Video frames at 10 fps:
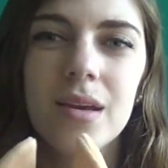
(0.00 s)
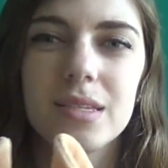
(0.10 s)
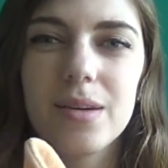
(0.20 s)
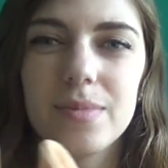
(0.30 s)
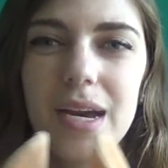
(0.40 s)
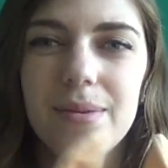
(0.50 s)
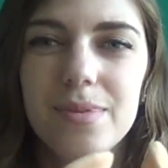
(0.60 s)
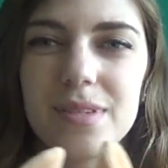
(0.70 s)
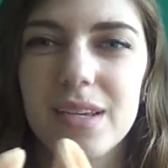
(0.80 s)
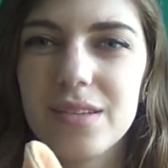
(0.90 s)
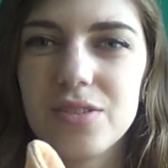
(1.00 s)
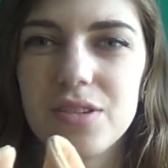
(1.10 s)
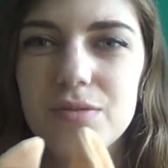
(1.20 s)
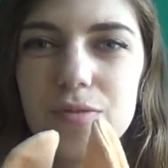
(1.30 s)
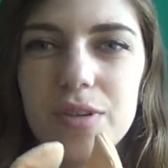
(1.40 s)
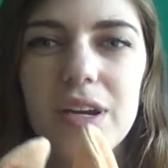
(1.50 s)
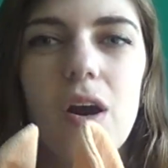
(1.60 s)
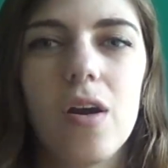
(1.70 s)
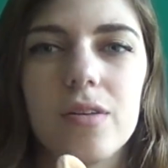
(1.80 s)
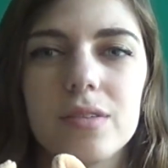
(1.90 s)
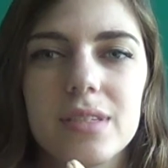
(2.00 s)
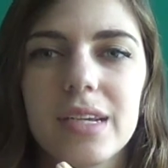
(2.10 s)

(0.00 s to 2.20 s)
sometimes it's just really hard